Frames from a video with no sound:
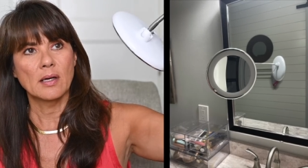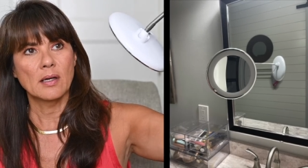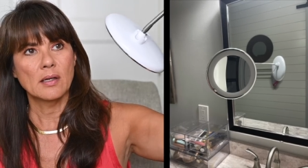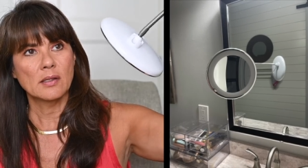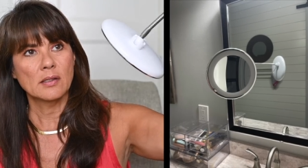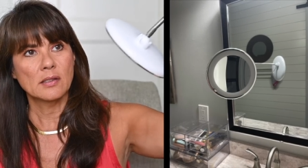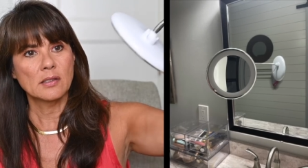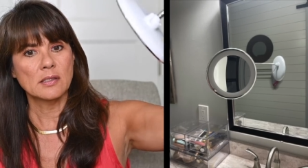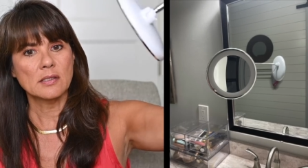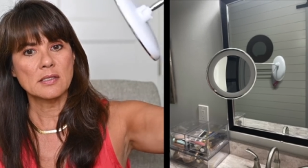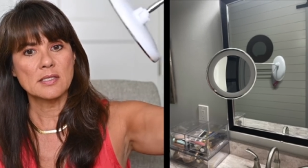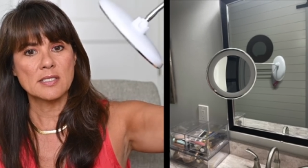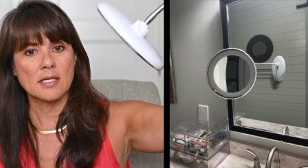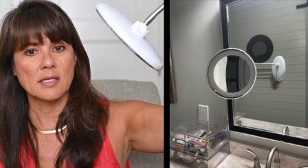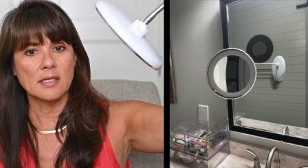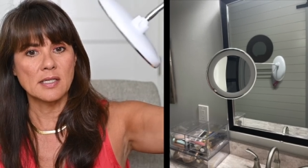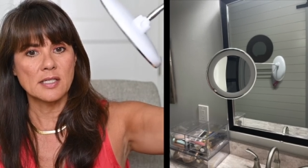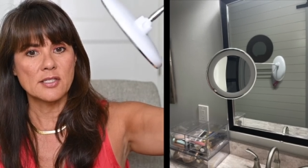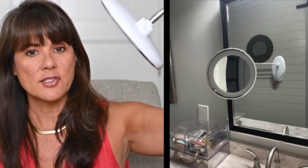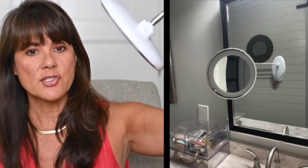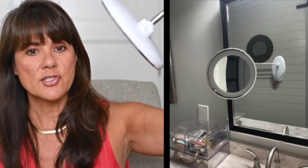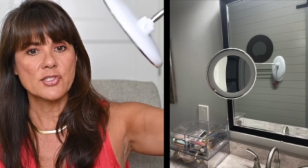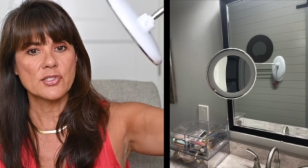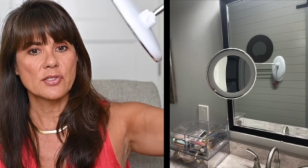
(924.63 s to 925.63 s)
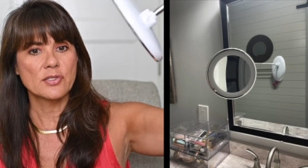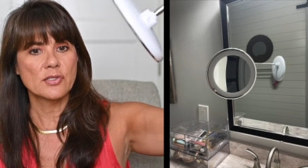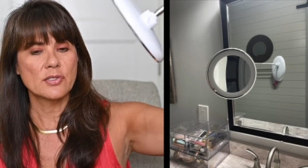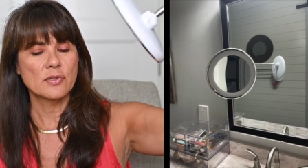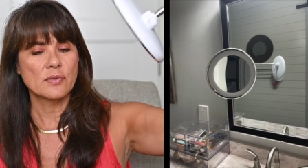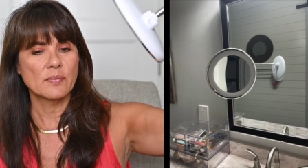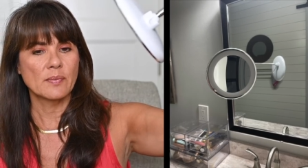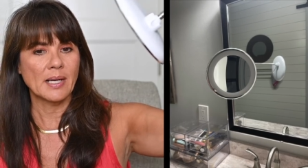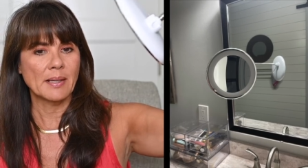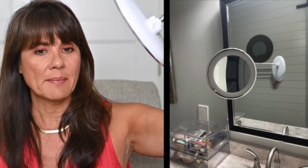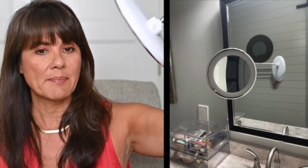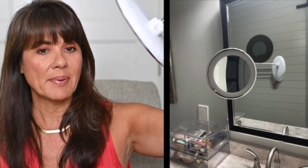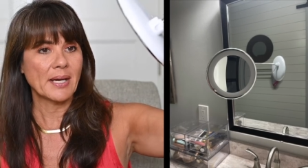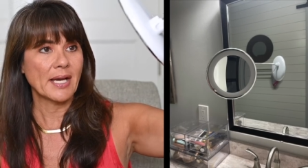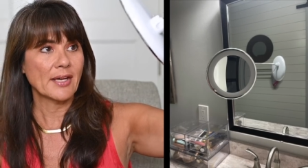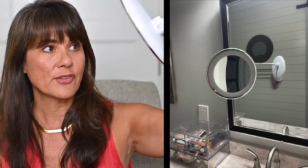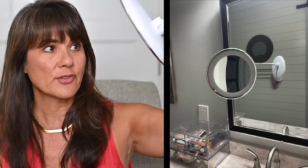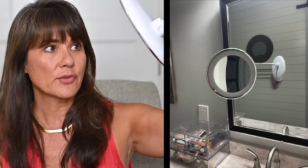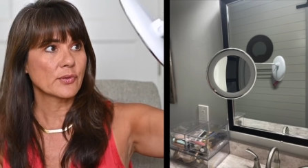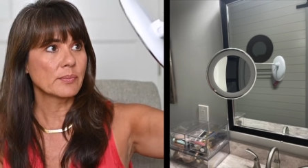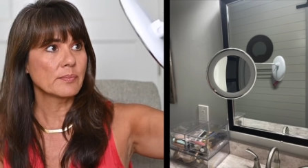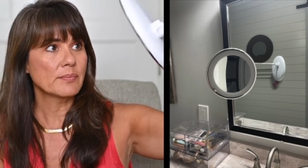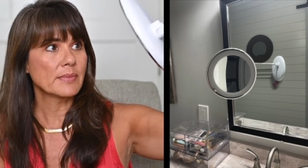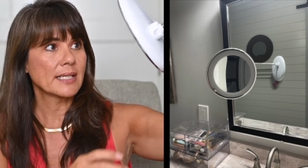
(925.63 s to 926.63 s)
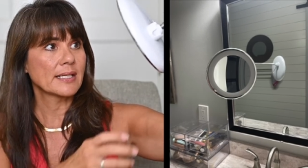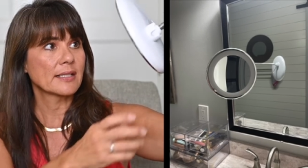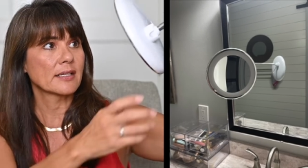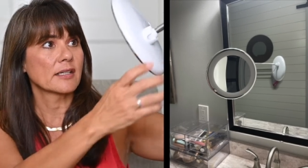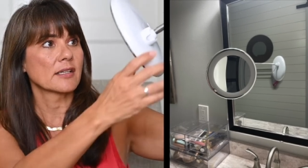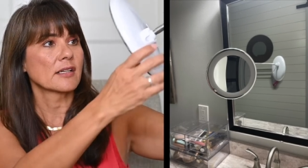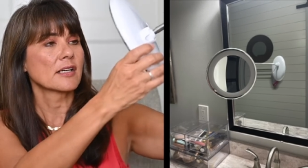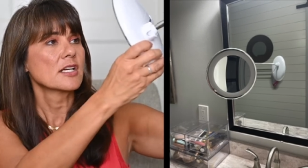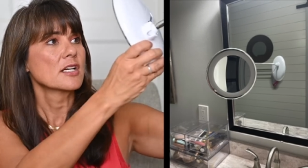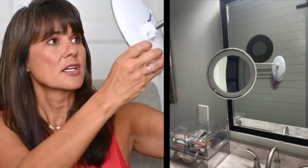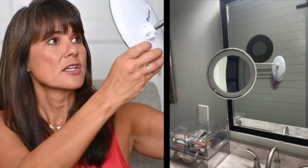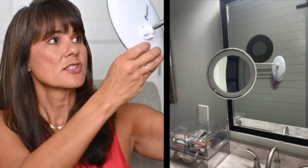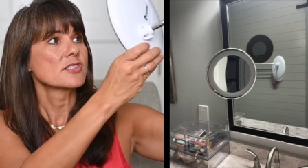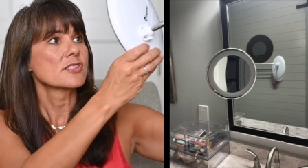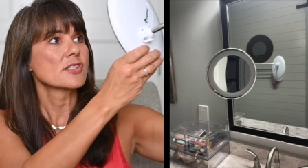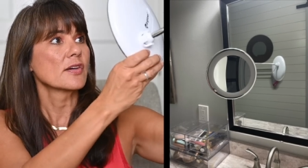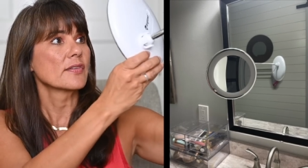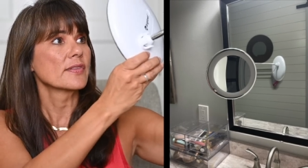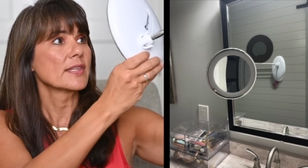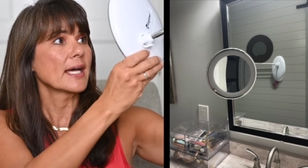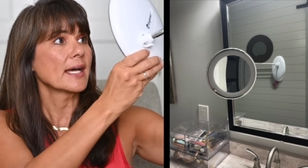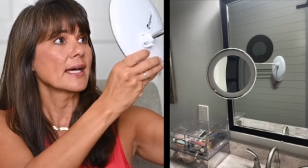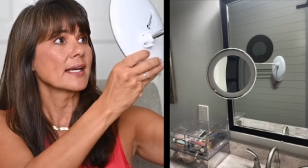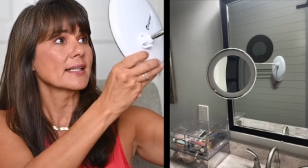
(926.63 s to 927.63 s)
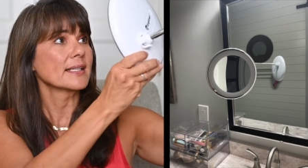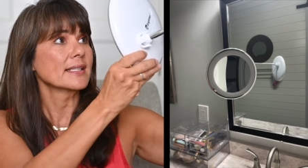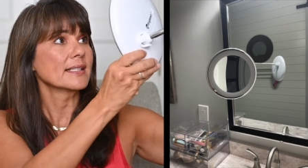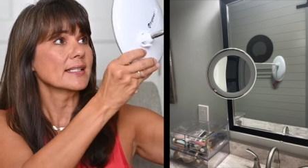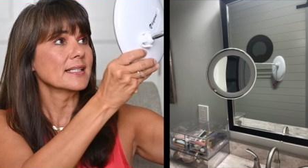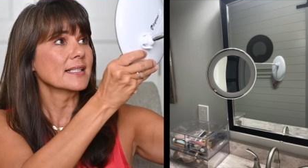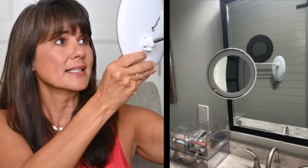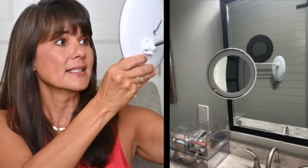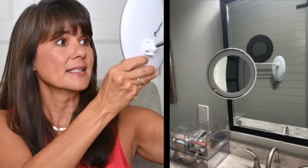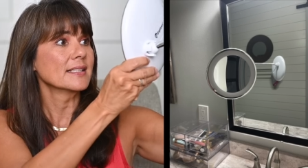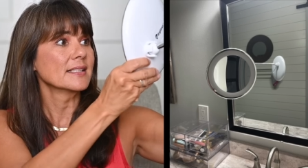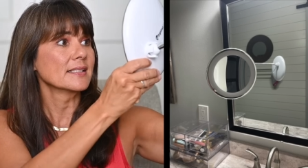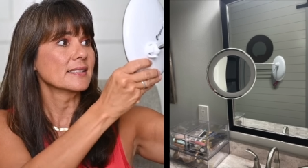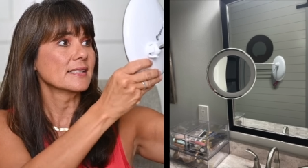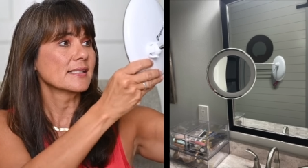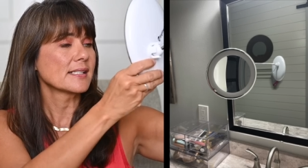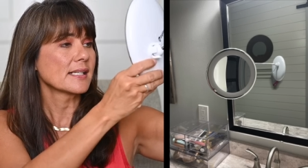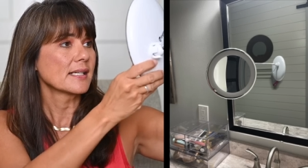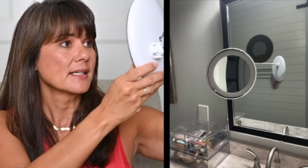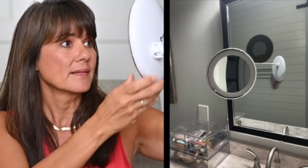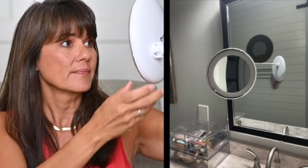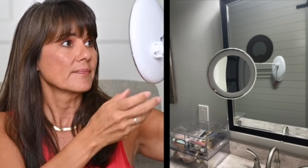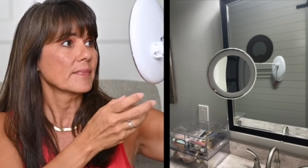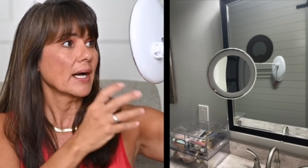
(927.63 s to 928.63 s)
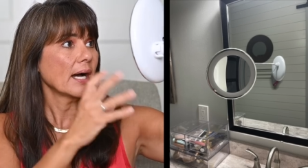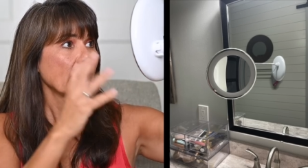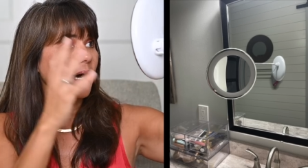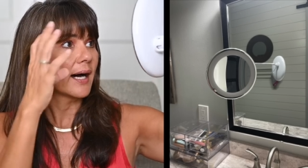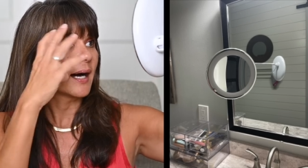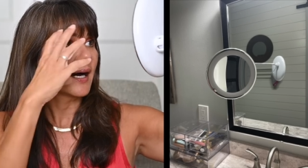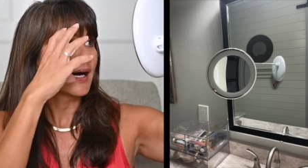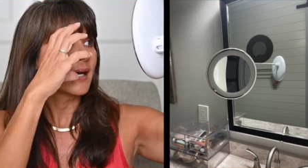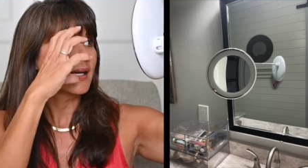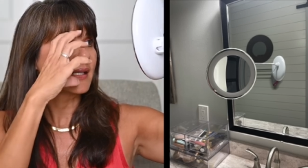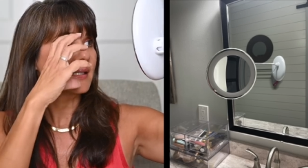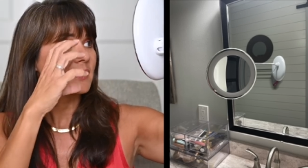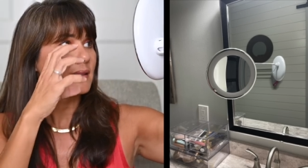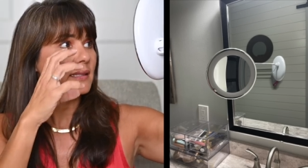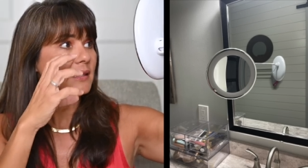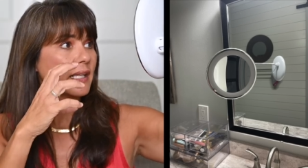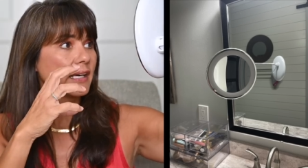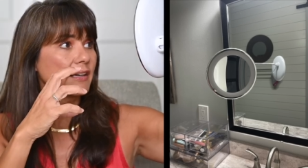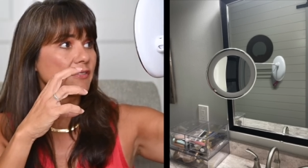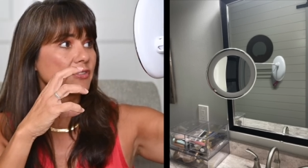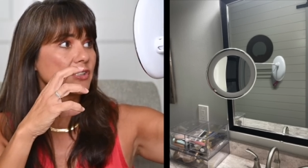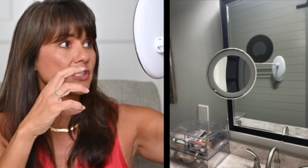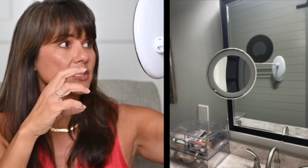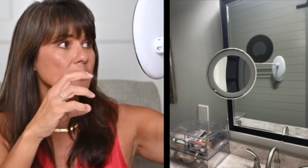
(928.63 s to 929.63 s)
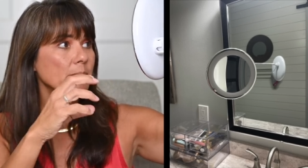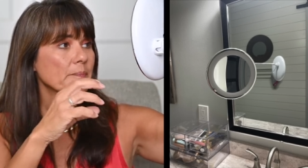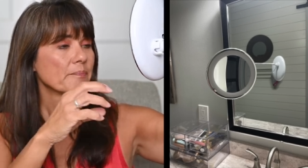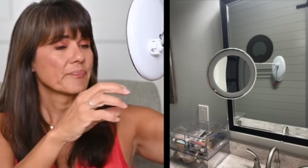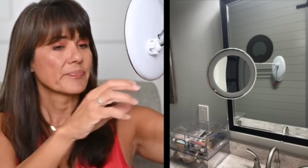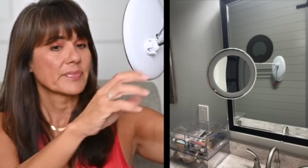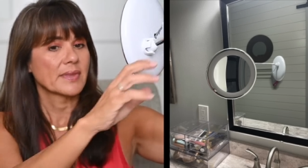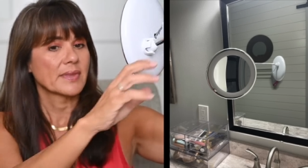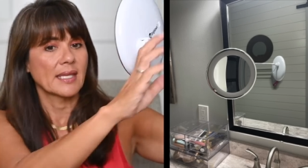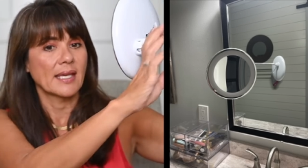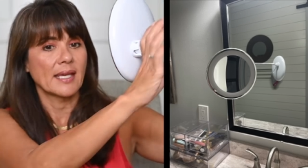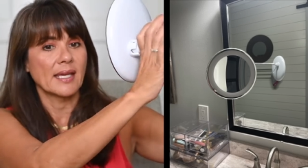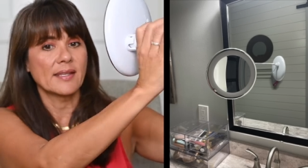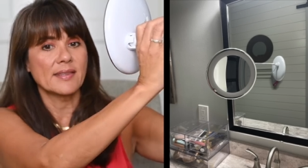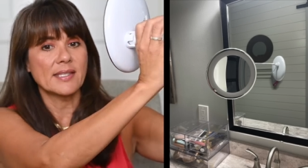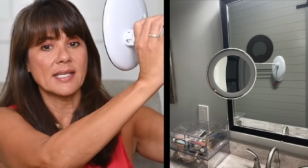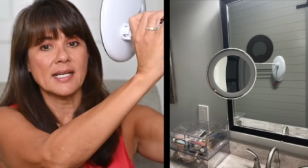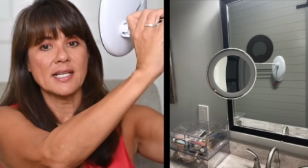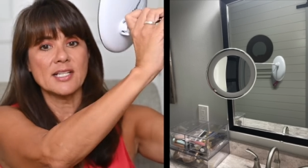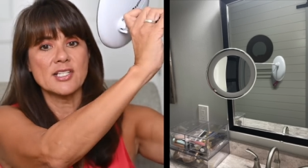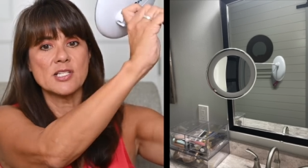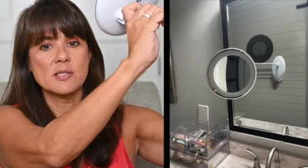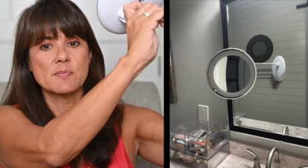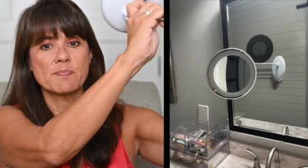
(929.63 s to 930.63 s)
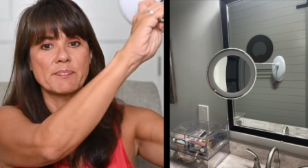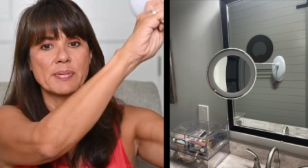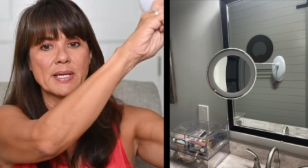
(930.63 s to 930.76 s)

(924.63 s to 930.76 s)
hooked onto my bathroom mirror so that it is eye level. And then I just